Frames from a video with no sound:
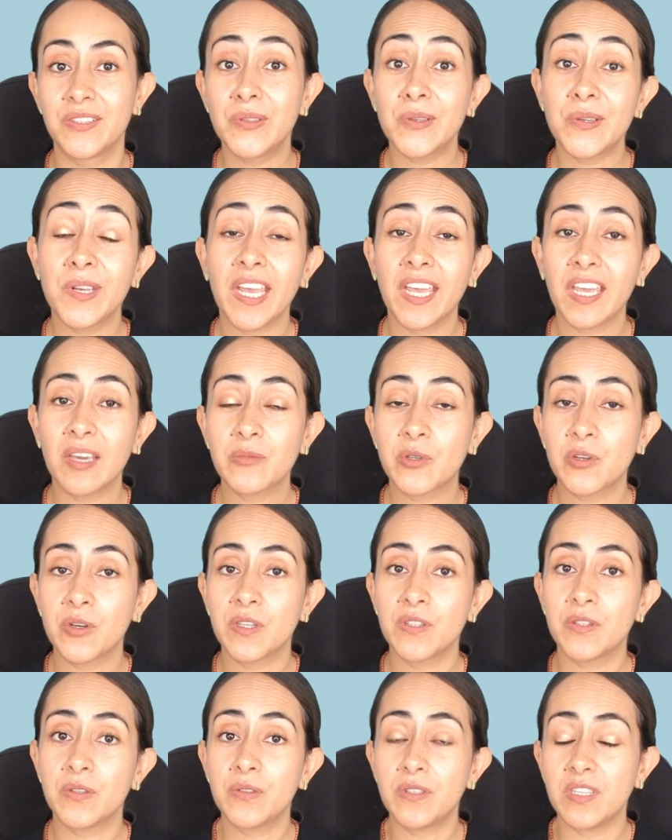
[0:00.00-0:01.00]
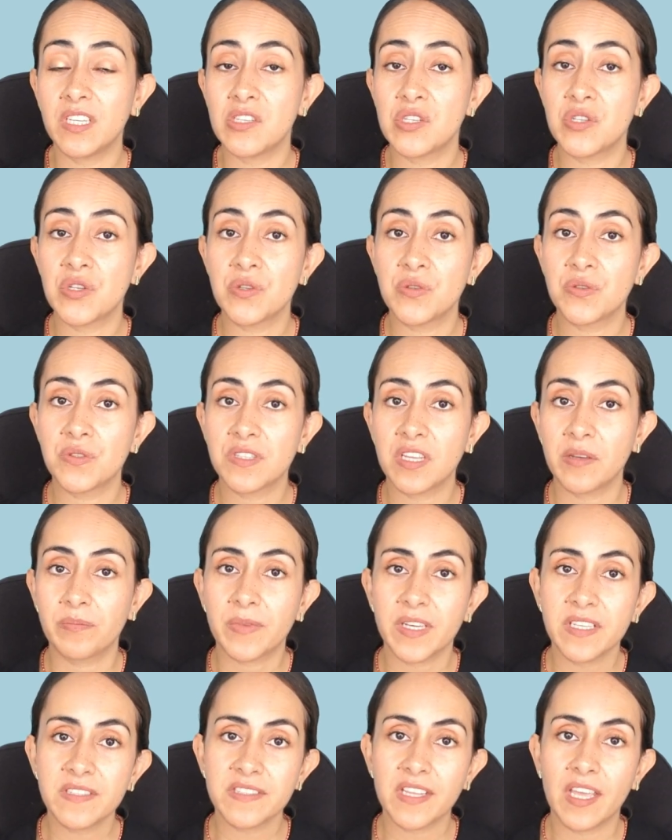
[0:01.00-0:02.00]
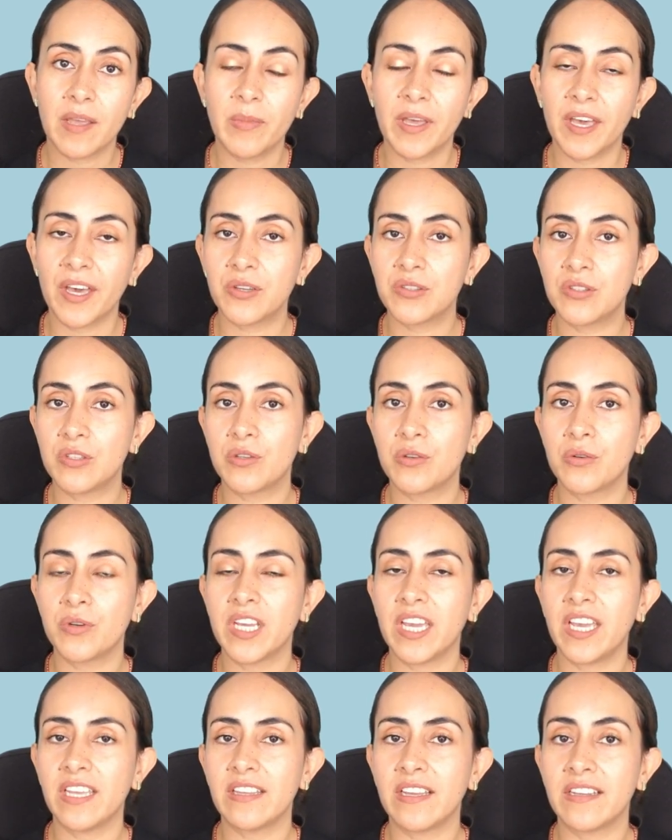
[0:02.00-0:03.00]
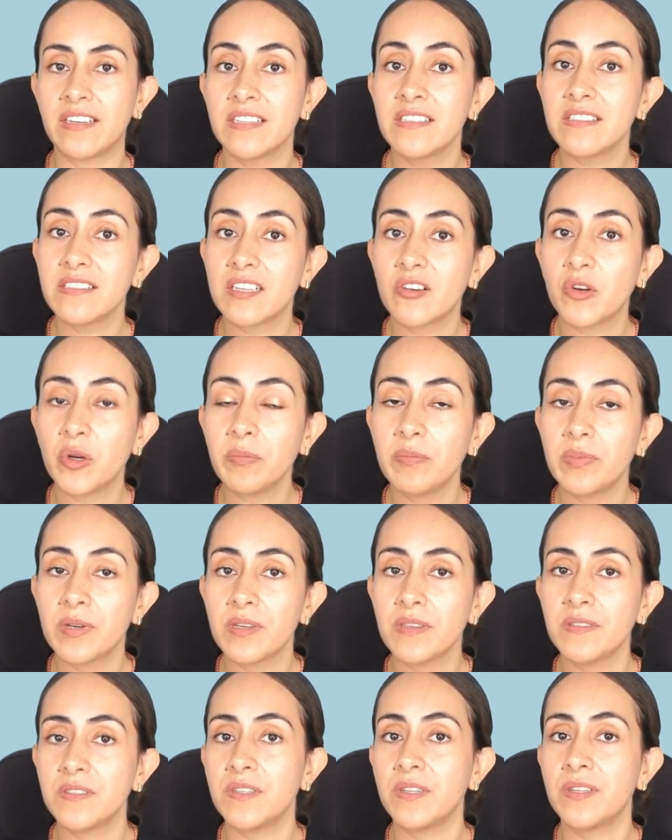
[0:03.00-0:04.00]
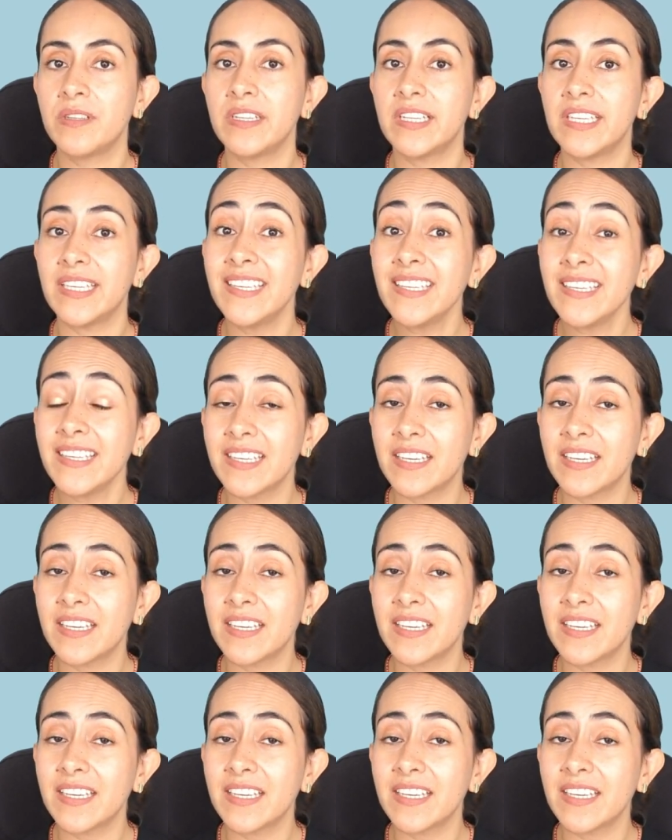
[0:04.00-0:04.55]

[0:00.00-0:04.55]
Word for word: Today I'm going to teach you step by step how to create an Instagram puzzle in